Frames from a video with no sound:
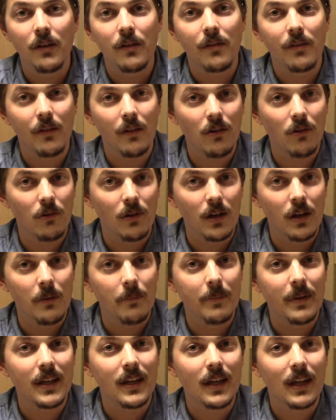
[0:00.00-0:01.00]
So,
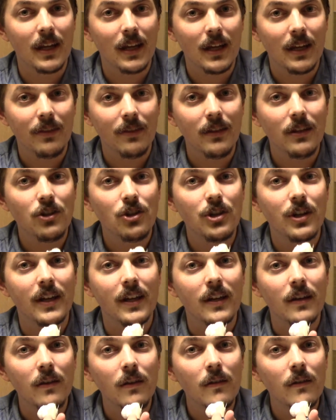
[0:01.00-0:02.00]
beginning at the
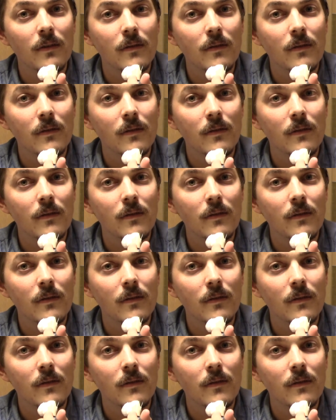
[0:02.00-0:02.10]
chin,